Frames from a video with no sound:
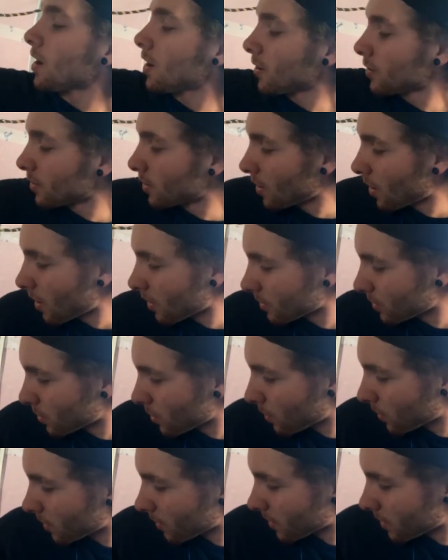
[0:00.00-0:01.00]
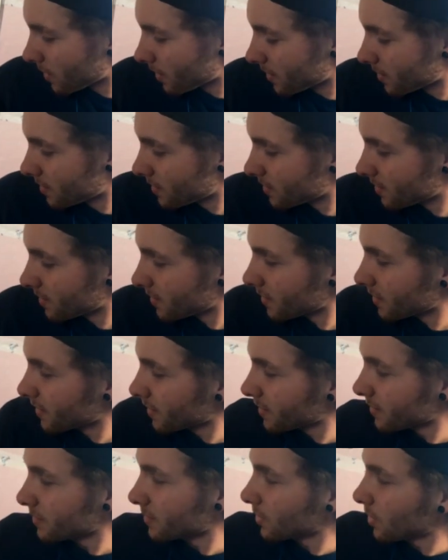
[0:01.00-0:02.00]
are contoured,
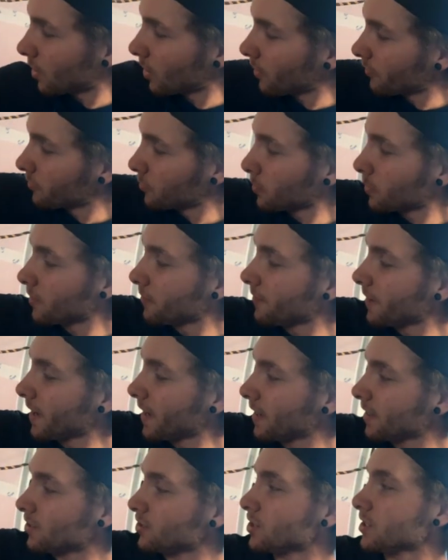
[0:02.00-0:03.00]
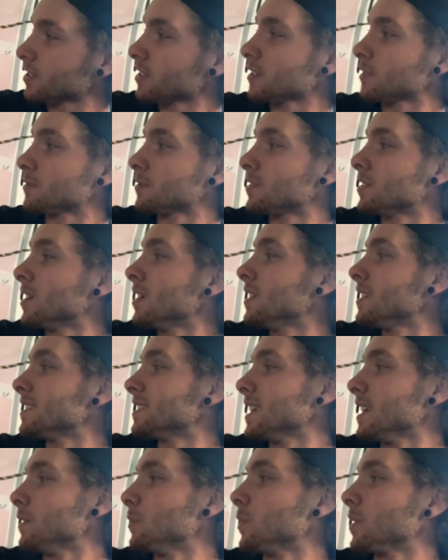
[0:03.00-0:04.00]
curved with the van, just as
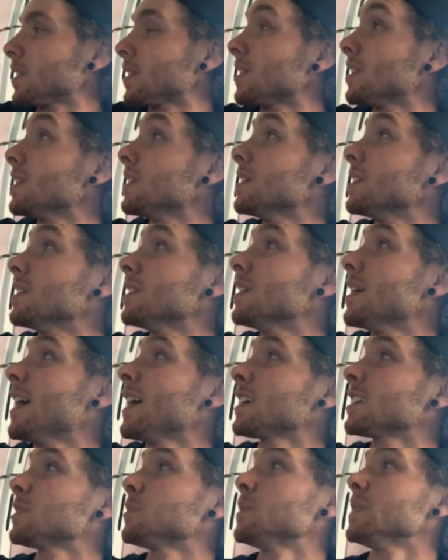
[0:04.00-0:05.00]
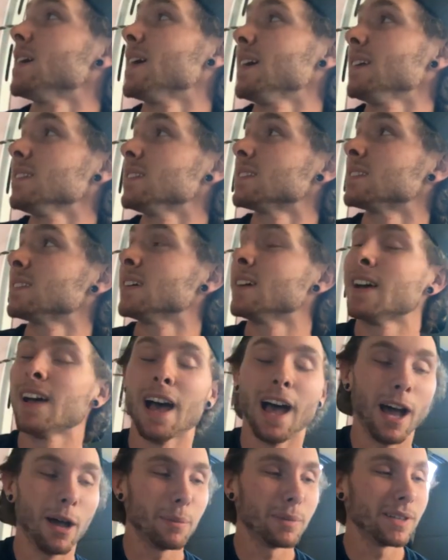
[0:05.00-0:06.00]
same with the XPS,
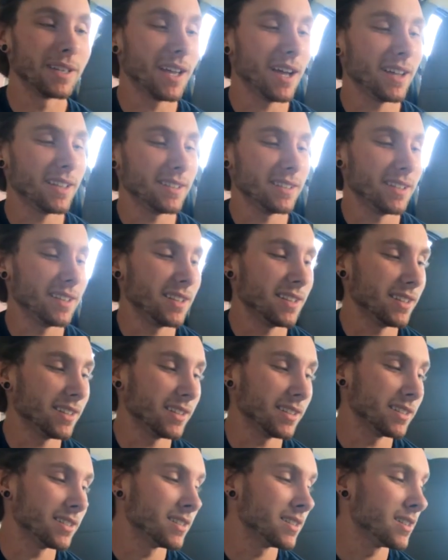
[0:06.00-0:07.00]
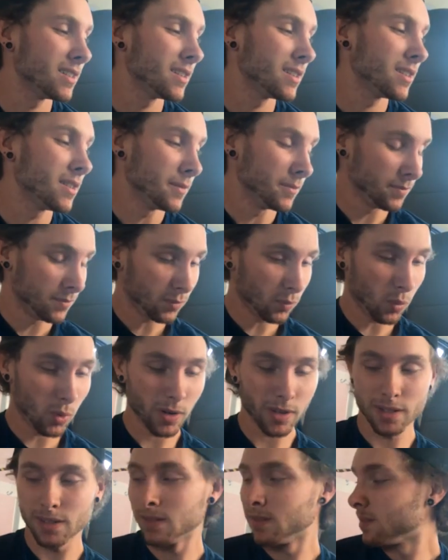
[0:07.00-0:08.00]
I'll be cutting the
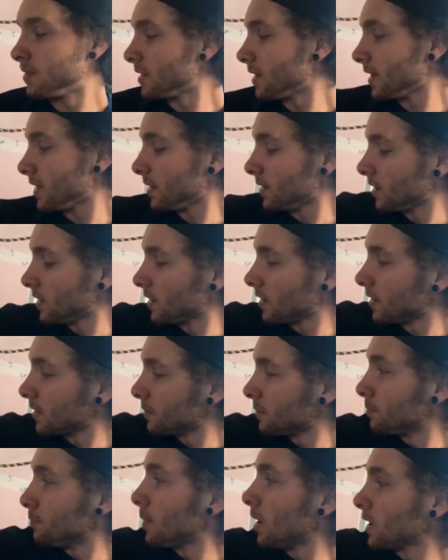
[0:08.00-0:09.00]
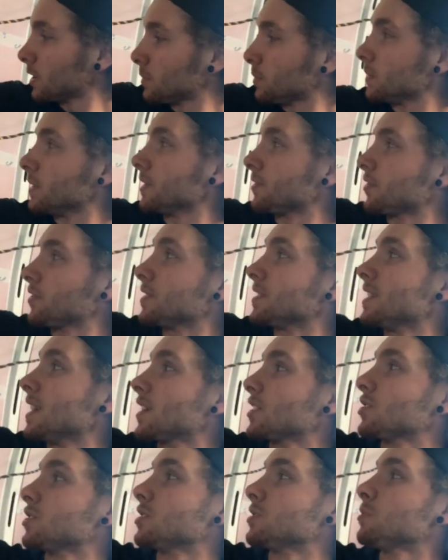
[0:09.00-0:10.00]
wood into multiple different
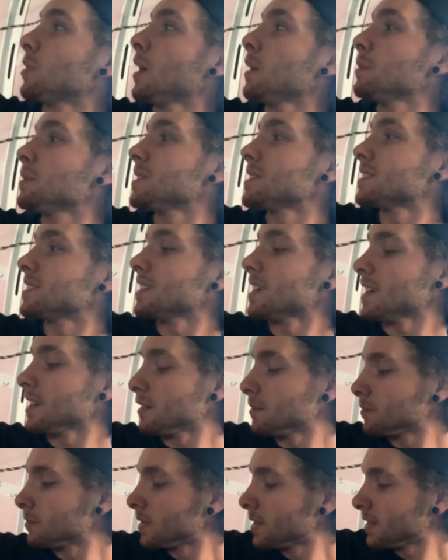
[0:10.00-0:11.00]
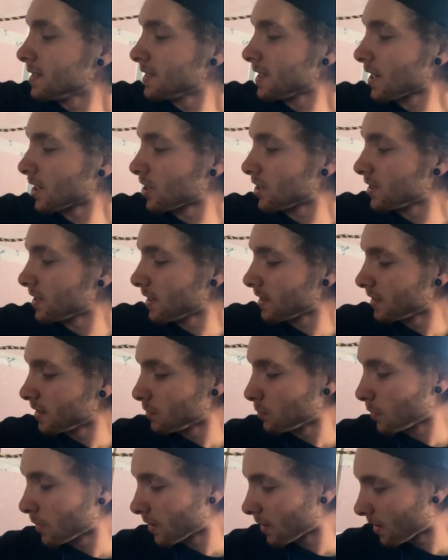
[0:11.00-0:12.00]
sections. Probably the same sections I
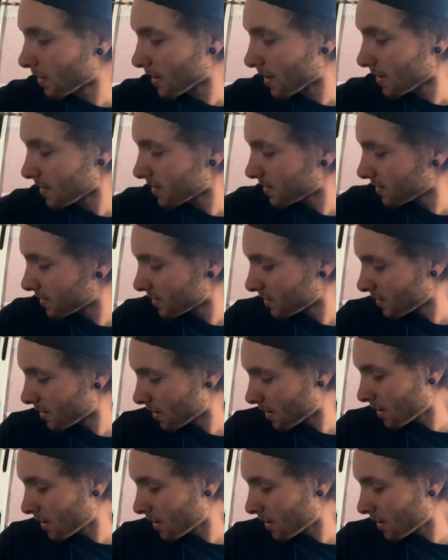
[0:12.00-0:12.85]
did with this.